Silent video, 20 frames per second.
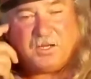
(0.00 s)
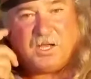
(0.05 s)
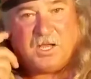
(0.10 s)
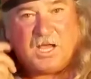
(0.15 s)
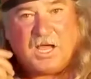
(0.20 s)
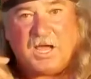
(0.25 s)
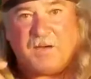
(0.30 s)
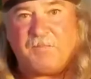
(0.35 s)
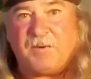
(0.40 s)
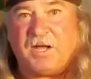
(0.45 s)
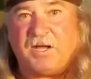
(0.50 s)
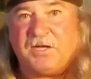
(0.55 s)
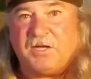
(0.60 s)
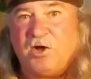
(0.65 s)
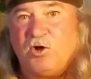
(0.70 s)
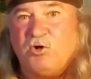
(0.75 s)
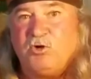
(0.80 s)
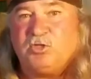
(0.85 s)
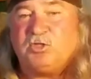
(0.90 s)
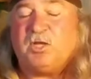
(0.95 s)
Everybody
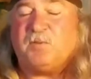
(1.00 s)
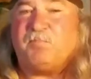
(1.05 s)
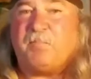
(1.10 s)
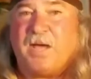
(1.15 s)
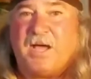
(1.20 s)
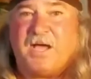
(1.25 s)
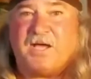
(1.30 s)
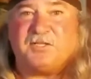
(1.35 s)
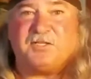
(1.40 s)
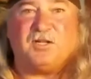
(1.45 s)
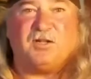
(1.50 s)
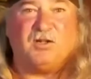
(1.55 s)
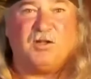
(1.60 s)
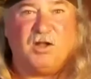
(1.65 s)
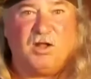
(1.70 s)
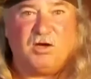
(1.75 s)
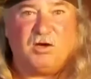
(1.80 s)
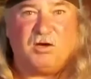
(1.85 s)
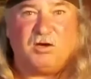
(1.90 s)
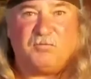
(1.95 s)
knows that bass
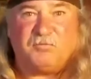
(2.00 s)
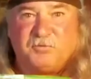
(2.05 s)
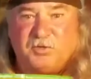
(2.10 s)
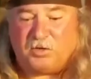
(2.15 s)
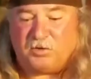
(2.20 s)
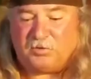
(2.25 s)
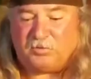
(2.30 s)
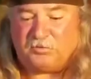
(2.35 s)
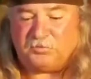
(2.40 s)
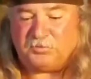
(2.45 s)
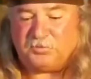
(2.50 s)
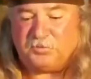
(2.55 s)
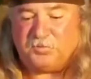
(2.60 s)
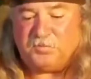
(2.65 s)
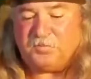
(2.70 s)
love turtles.